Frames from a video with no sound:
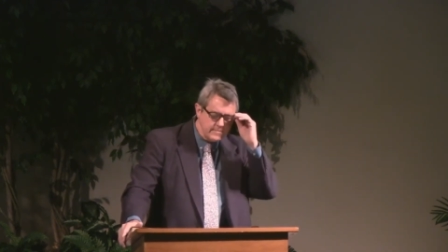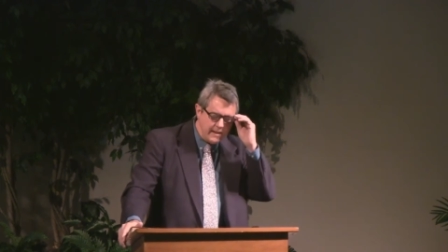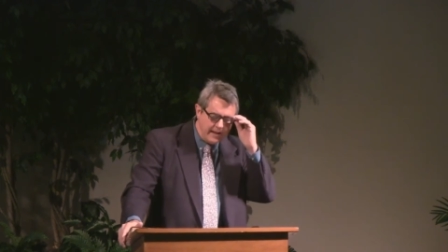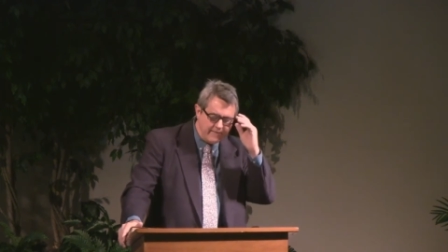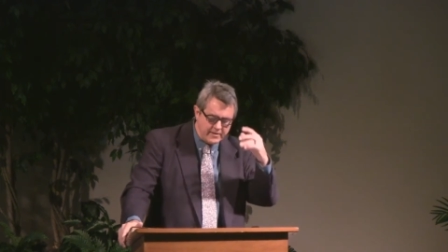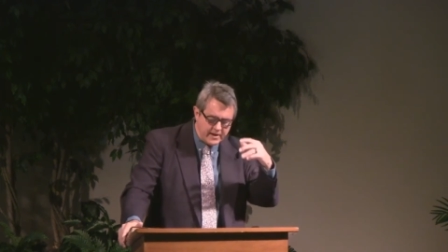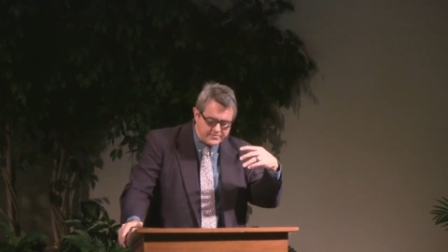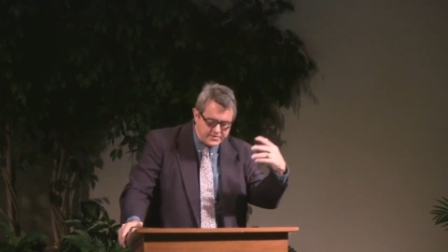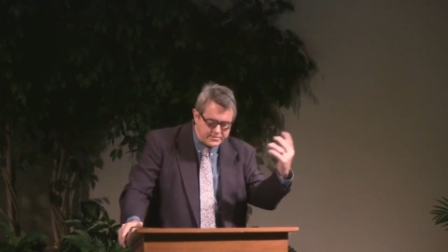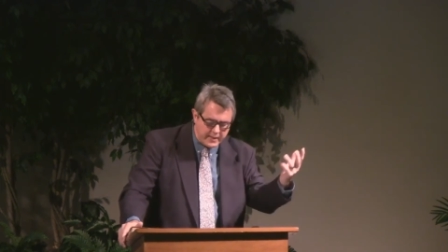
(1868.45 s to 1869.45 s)
Even
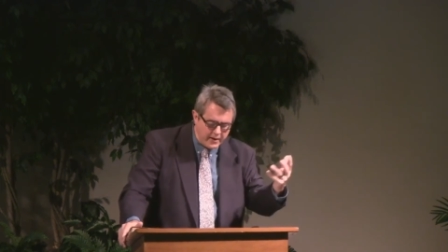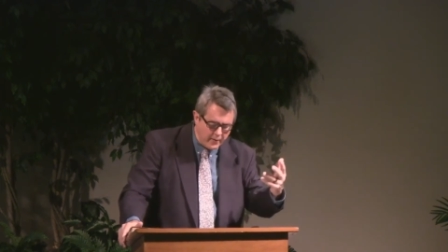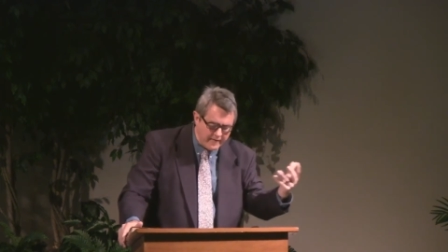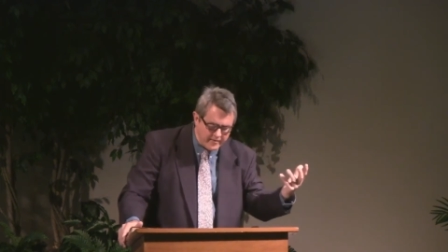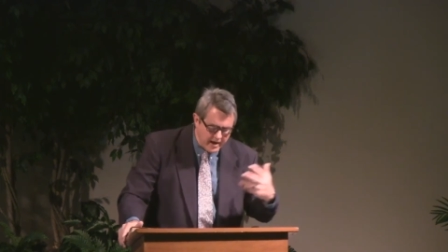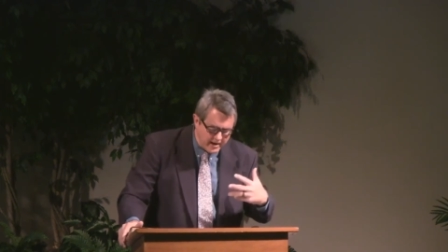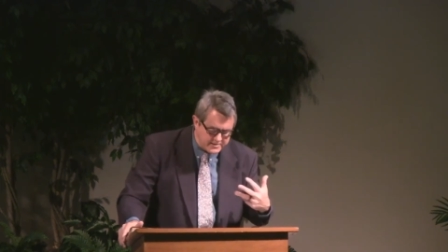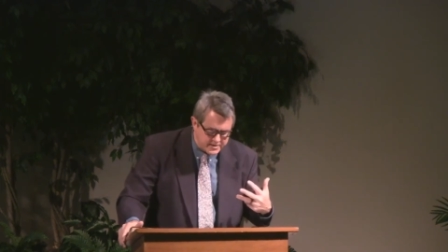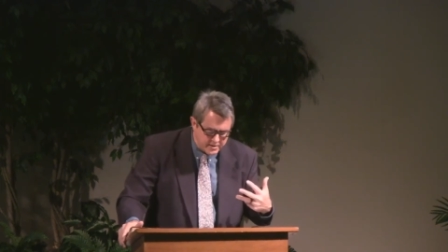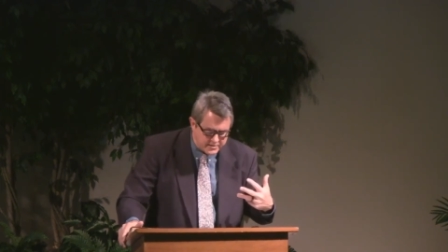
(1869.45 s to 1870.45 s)
countries where they don't have a
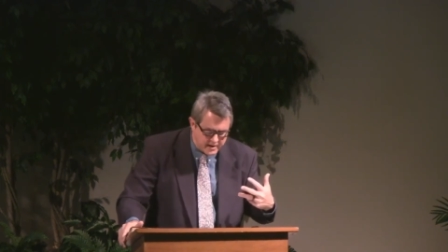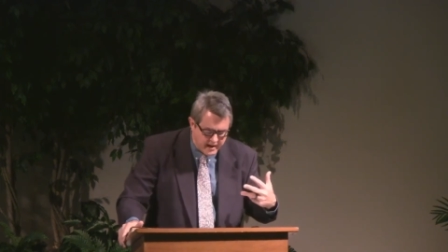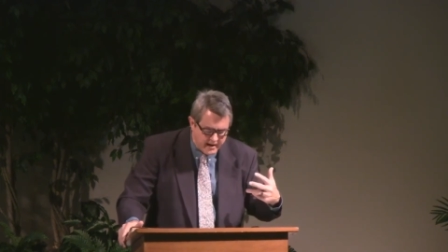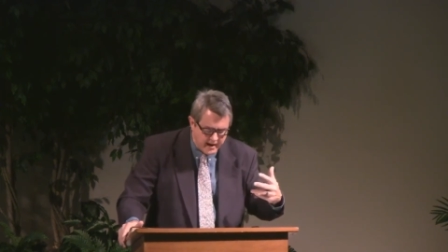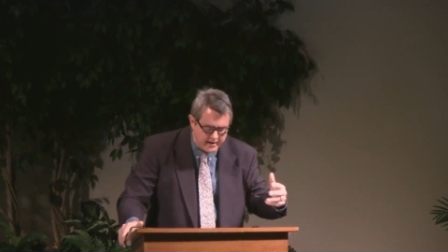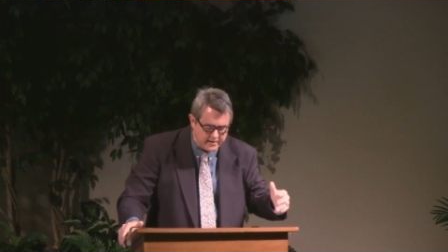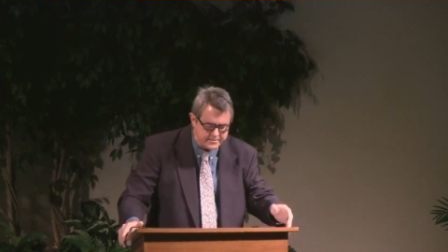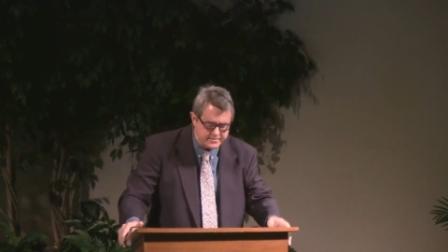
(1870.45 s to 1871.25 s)
constitution like ours.